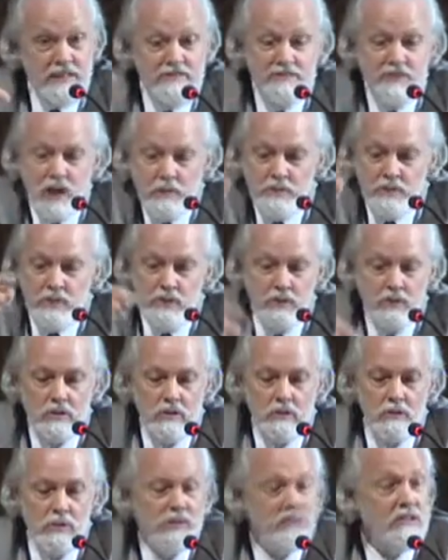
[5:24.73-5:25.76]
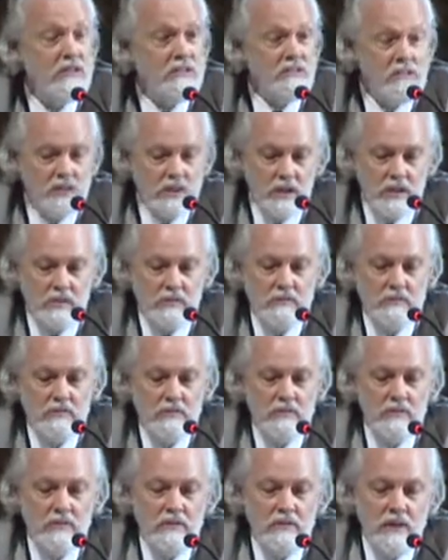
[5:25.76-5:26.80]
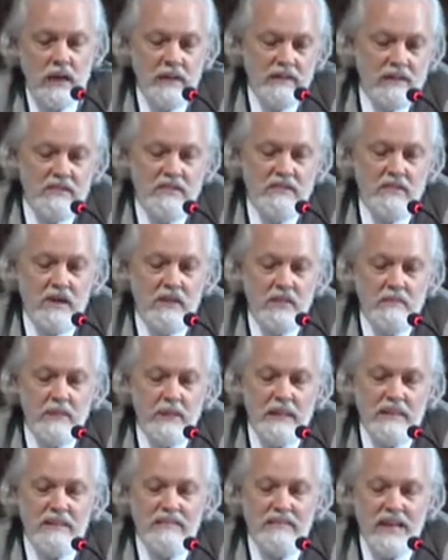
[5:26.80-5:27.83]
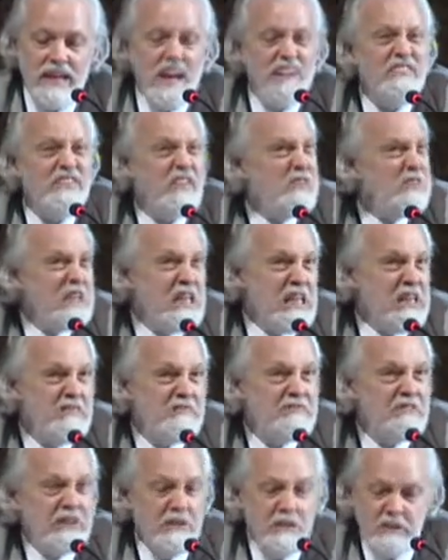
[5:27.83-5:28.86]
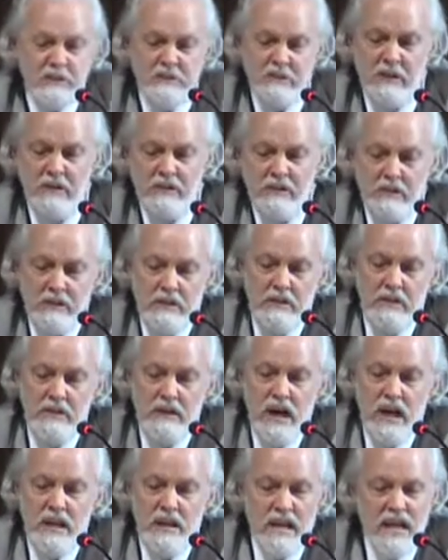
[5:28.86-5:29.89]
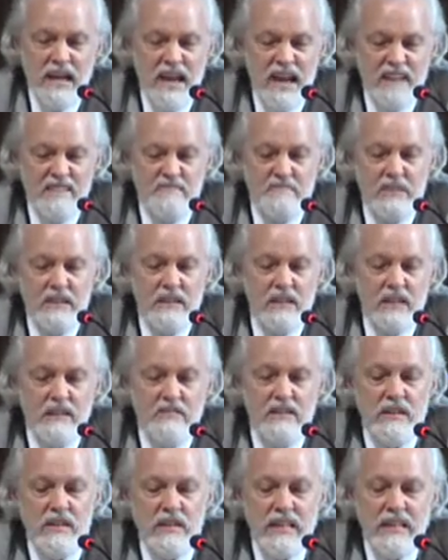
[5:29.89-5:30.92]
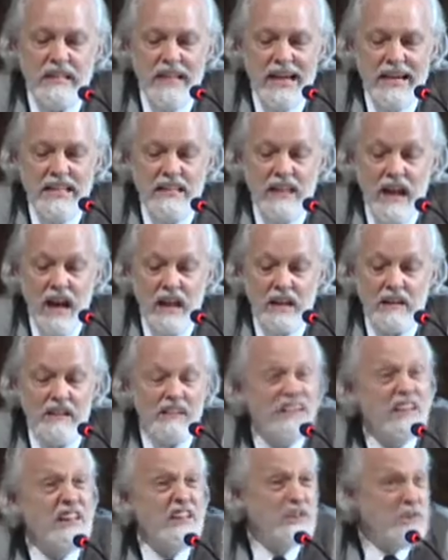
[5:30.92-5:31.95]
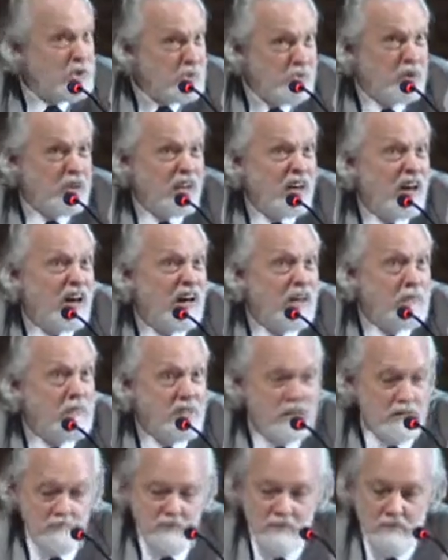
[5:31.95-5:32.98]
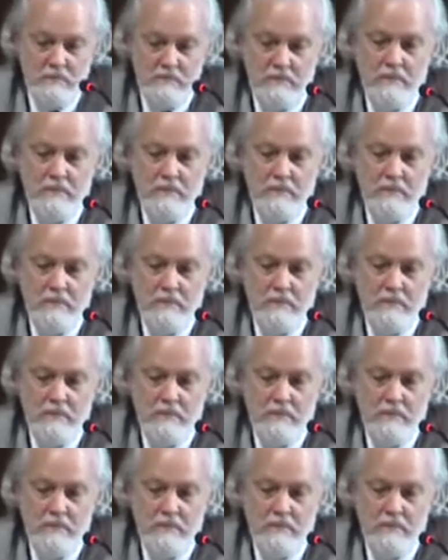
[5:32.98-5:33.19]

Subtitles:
from you will do so. And this is only because they have no need for you. And they have been given the innate knowledge that you will harm them.